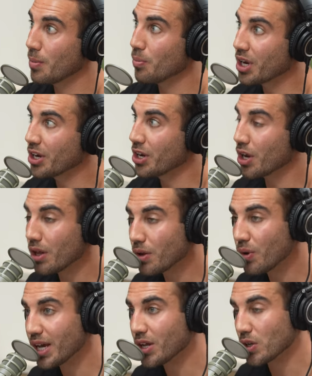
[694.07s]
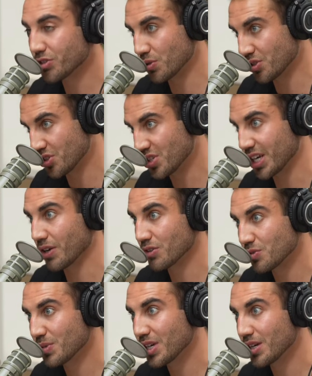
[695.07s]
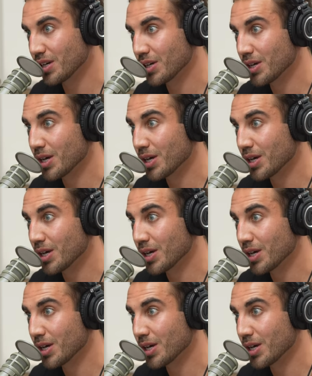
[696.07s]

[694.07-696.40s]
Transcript: But in another way, it also scares me